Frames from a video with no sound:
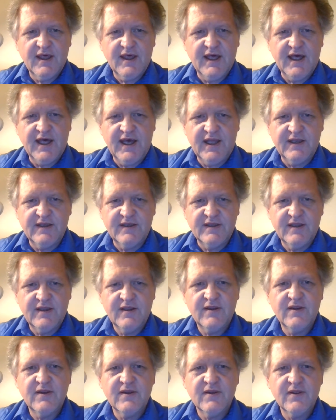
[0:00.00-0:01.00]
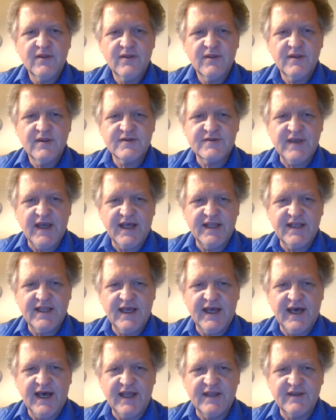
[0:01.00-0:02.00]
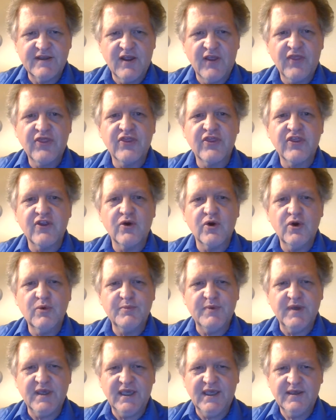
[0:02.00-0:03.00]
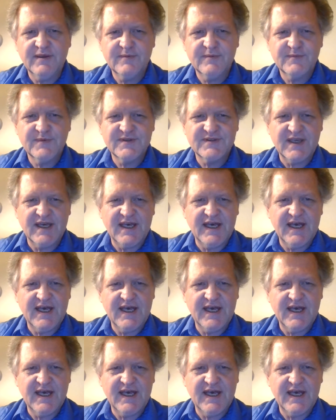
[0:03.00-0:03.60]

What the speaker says: it's not anthropy, it's